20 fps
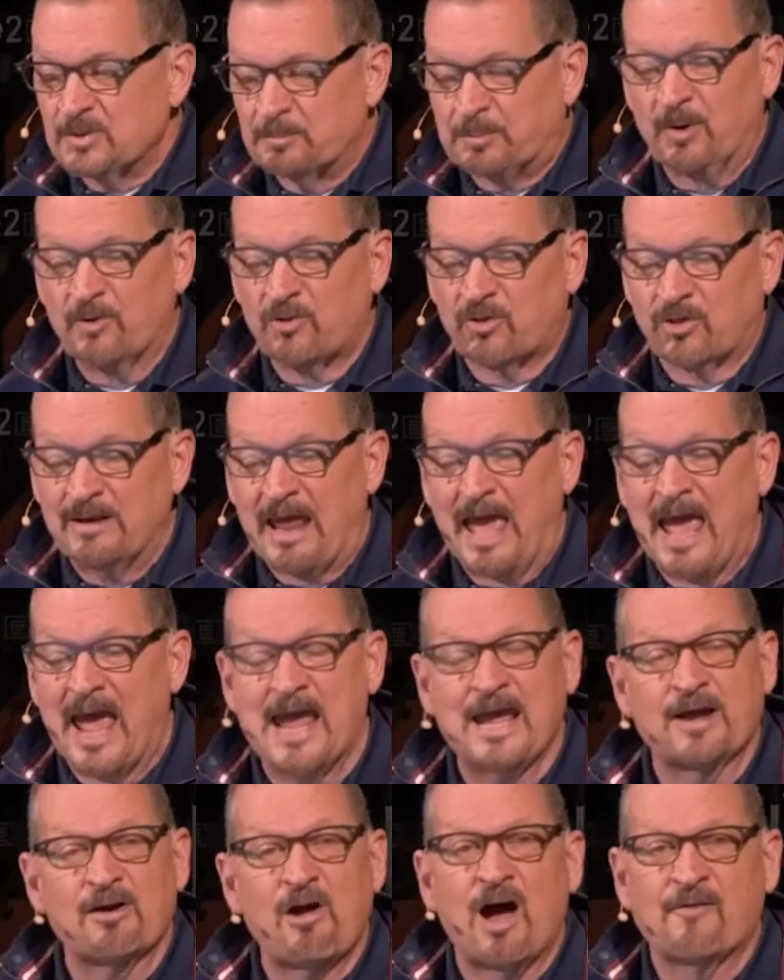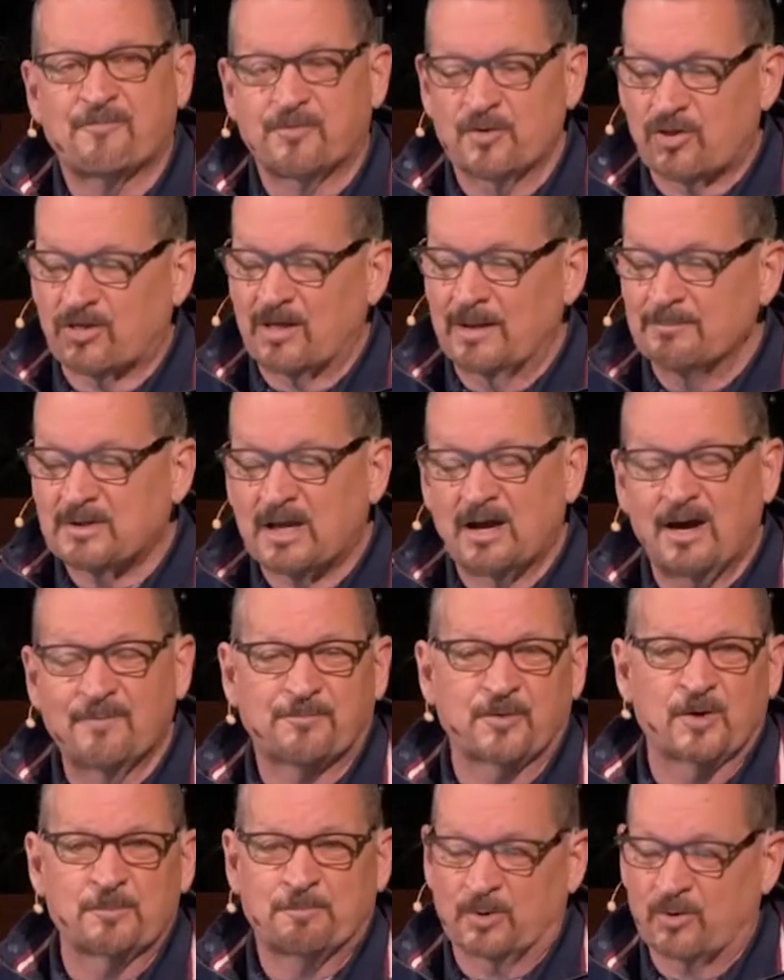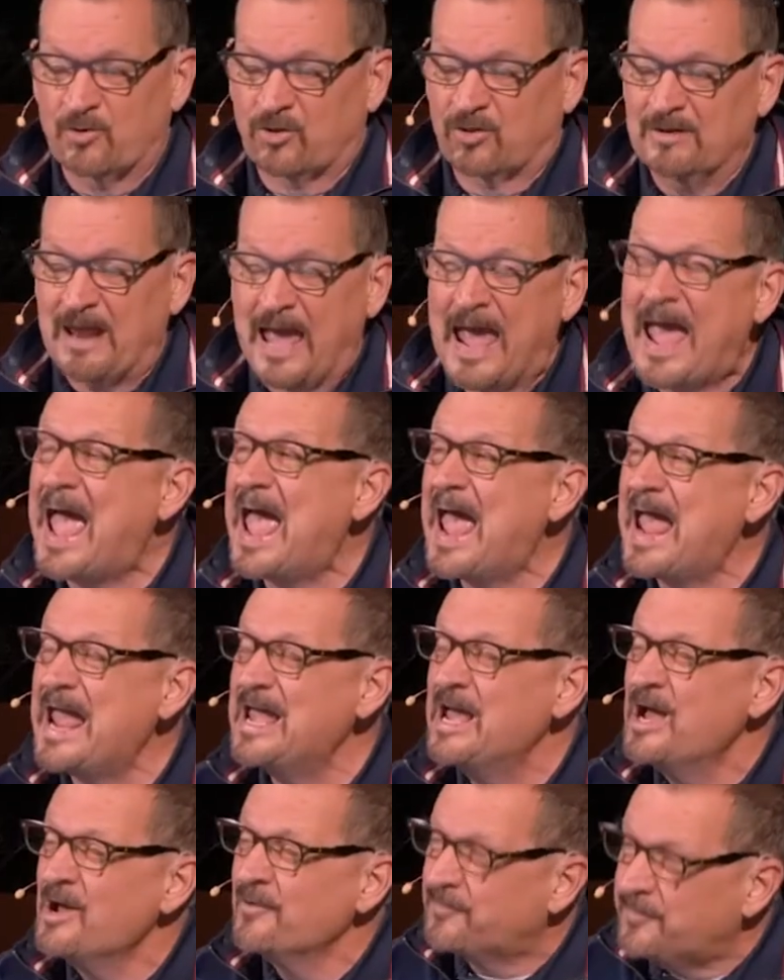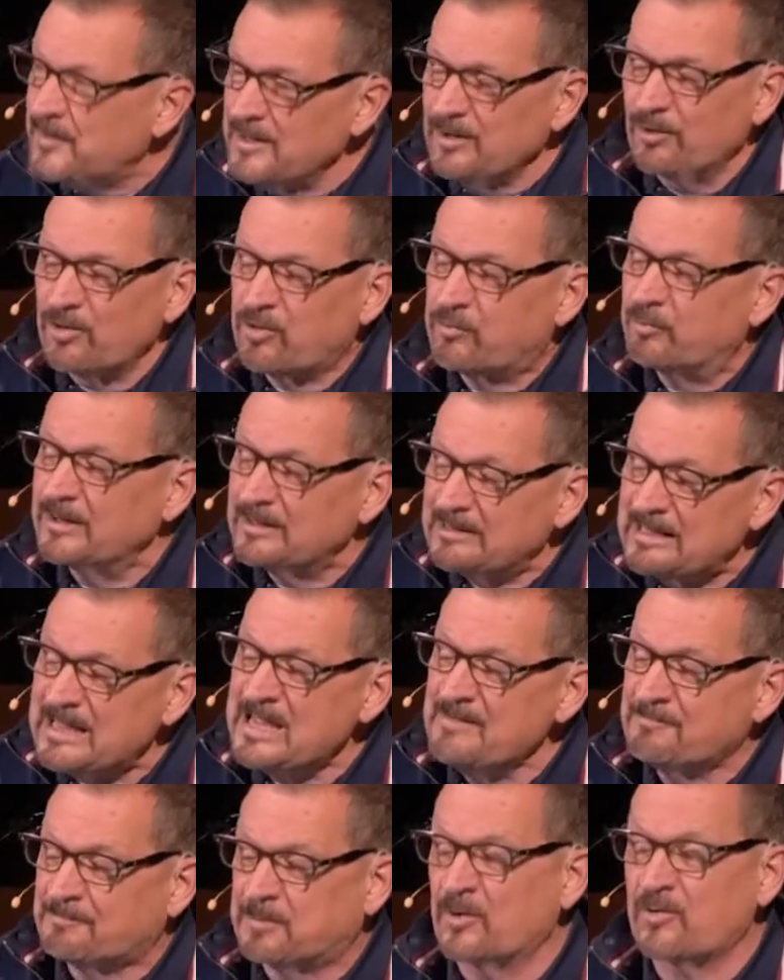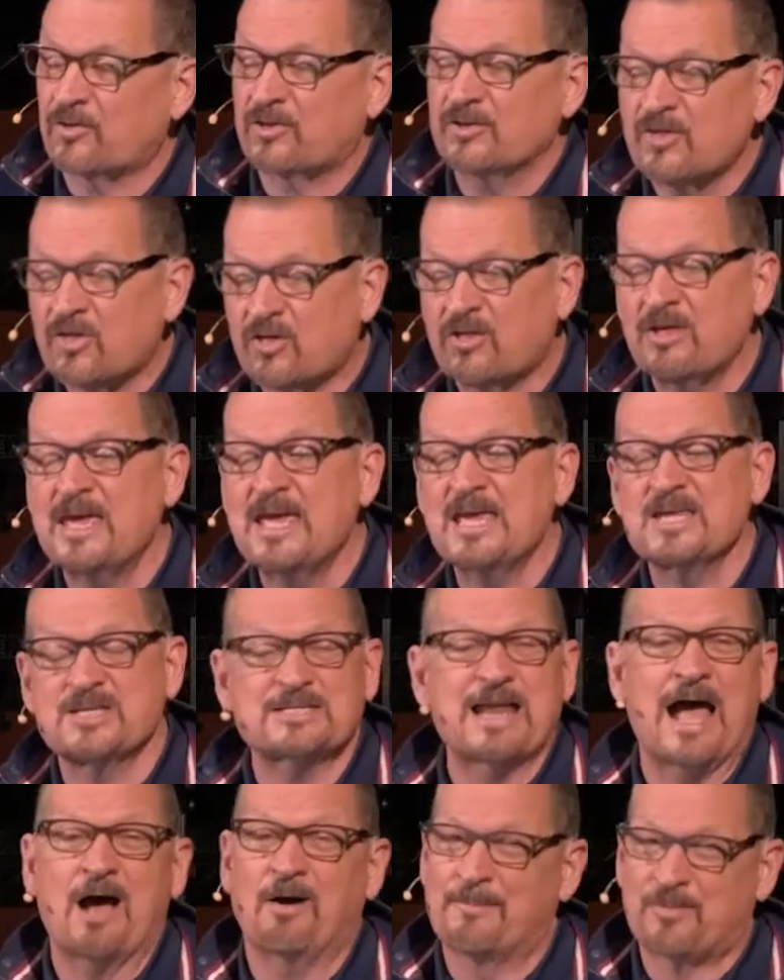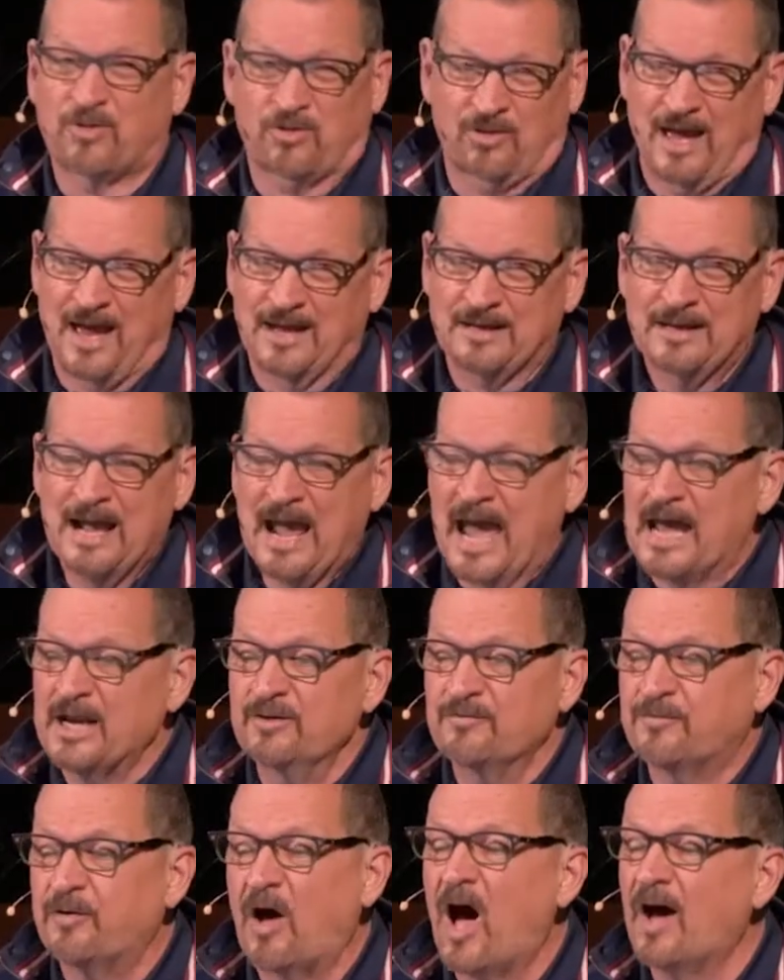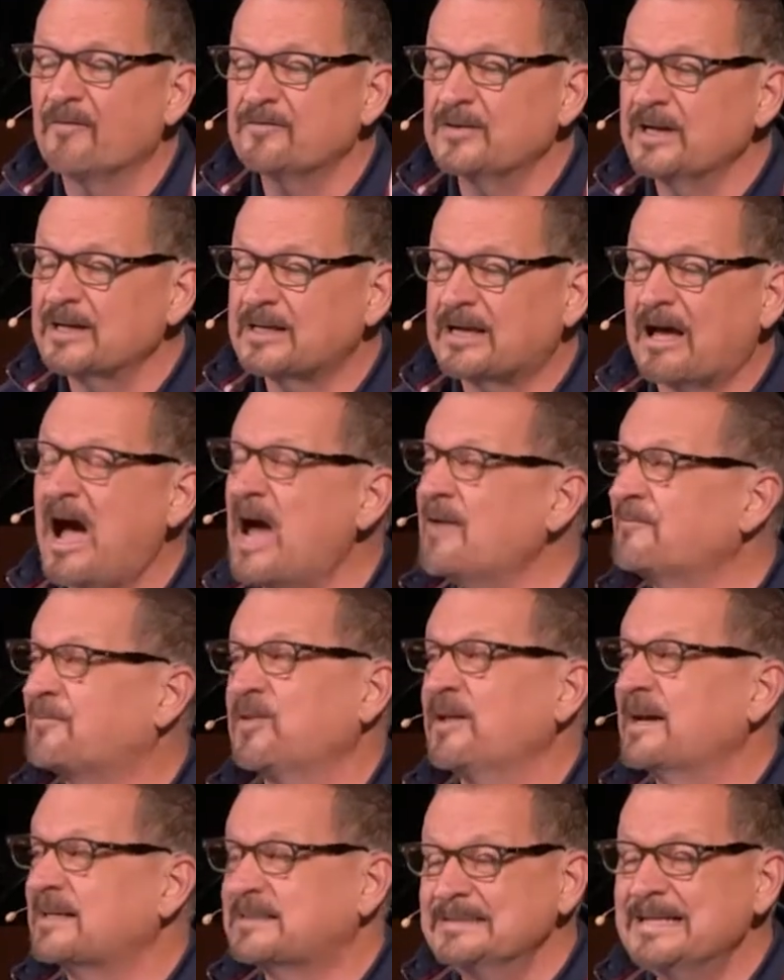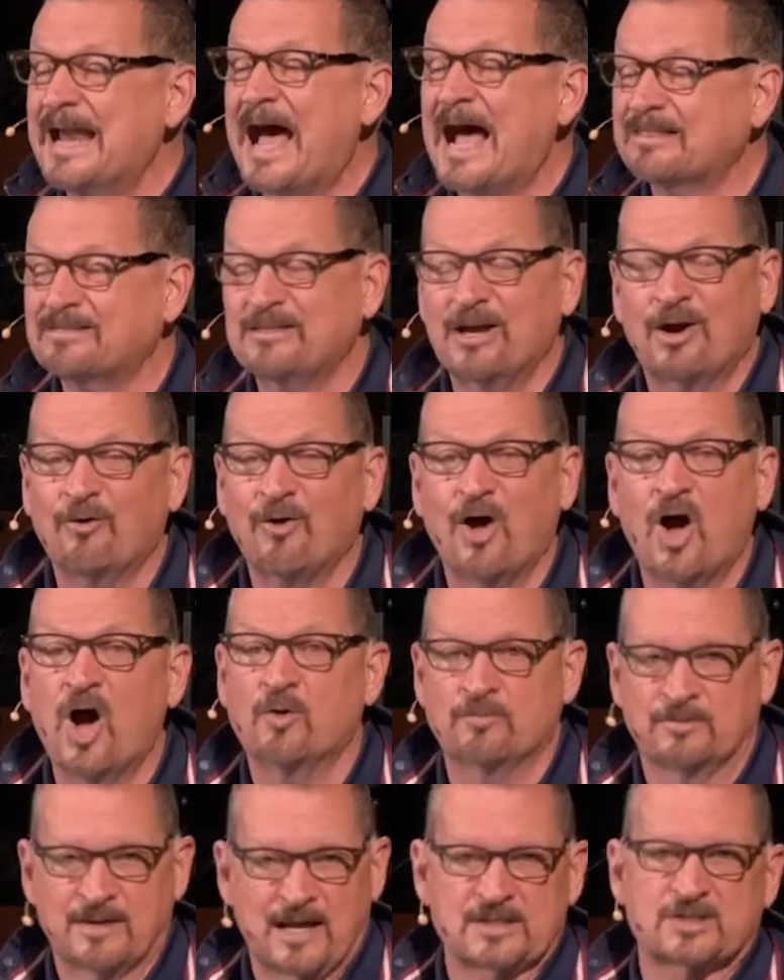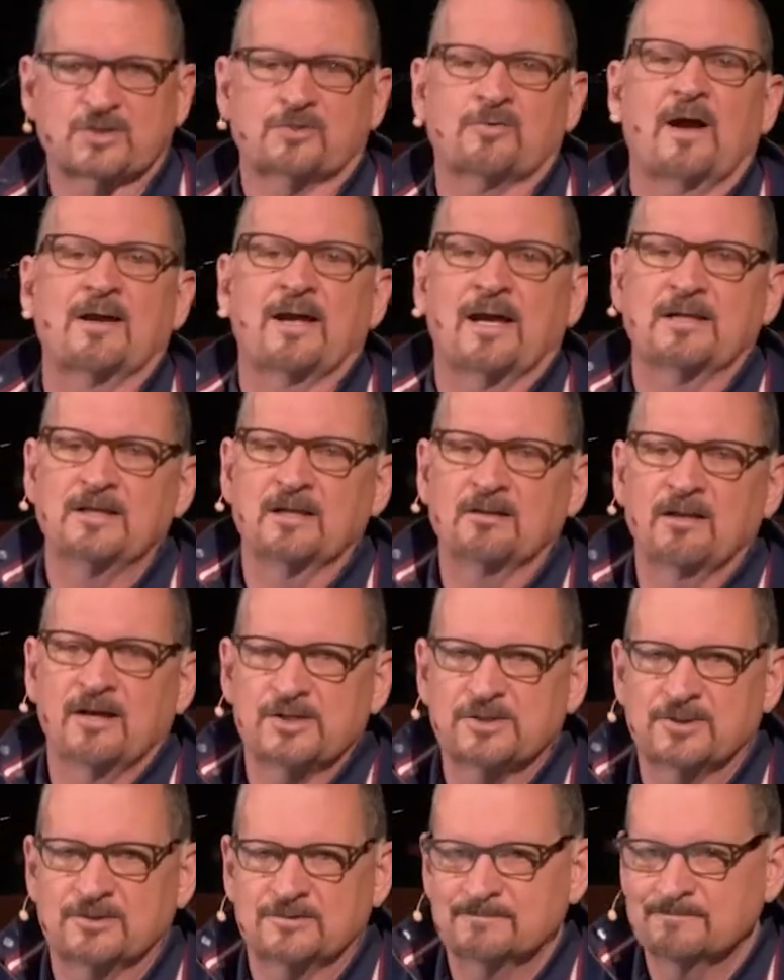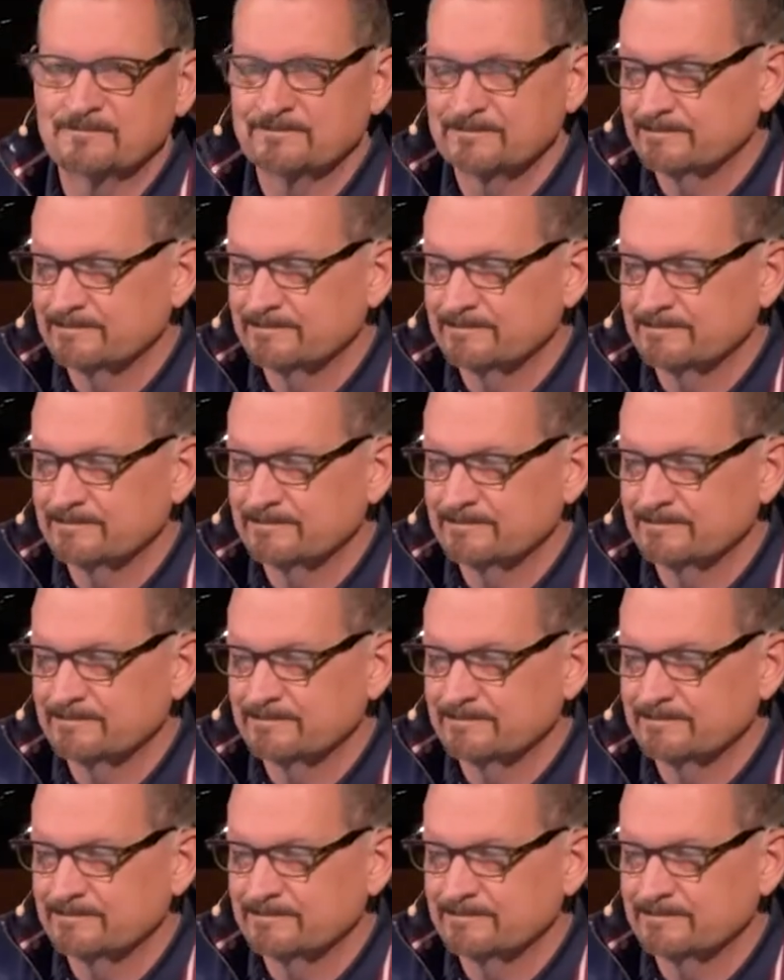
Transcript: to person A and offers them comfort. Person A feels relieved. Person C is now upset and involved in a conflict not their own. That's triangulation.